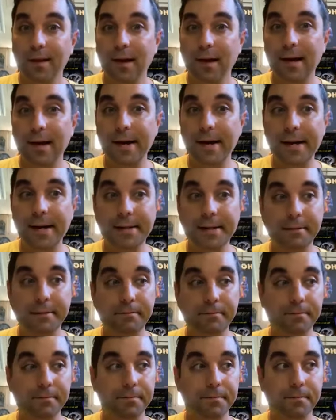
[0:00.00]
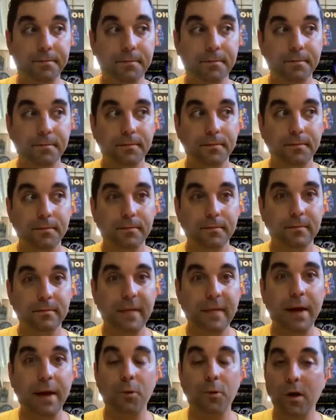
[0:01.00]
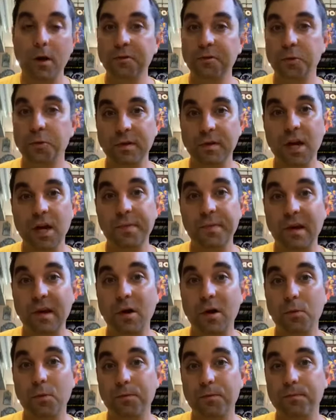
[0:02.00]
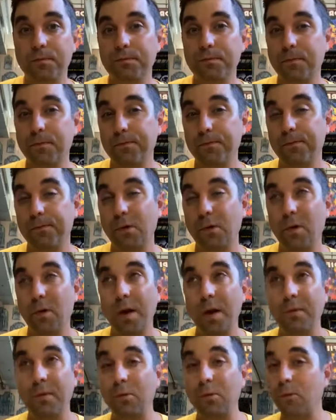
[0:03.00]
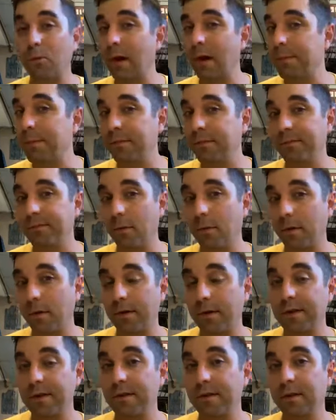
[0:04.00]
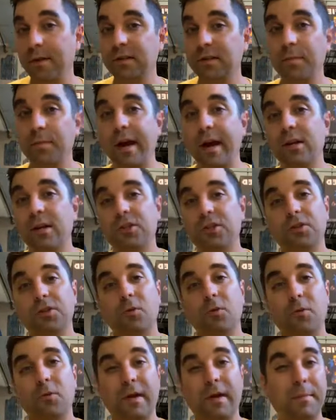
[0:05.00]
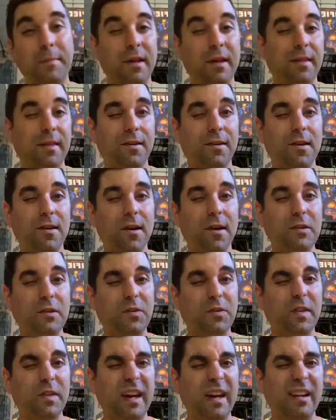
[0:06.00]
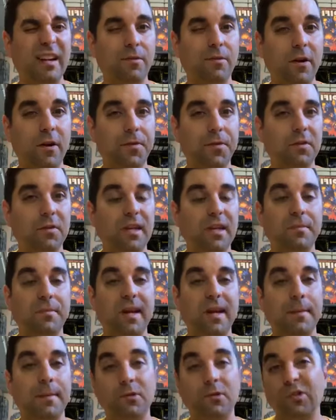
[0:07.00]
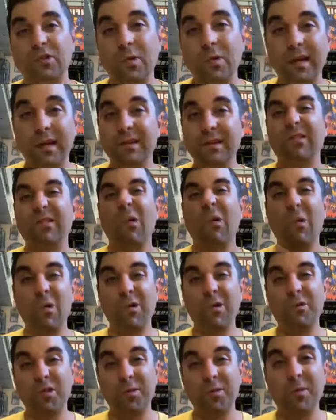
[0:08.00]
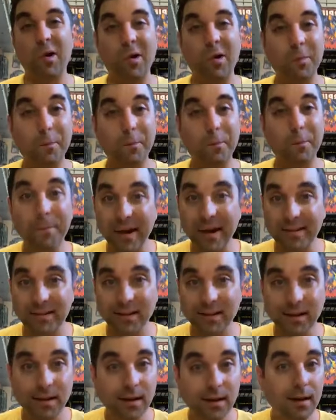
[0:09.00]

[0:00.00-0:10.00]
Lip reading: that will also be coming out probably right before Graveyard Smash, or when I'm getting the cards for that around the same time, just so I can order them all. But